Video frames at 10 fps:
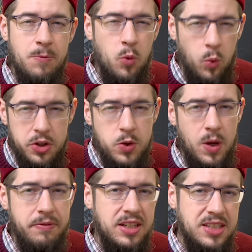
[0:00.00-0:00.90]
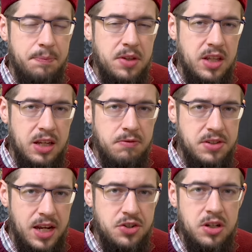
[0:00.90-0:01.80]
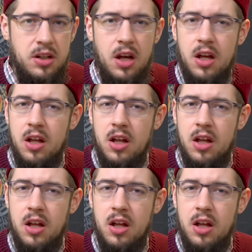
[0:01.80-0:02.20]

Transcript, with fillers: would you have accepted the invitation?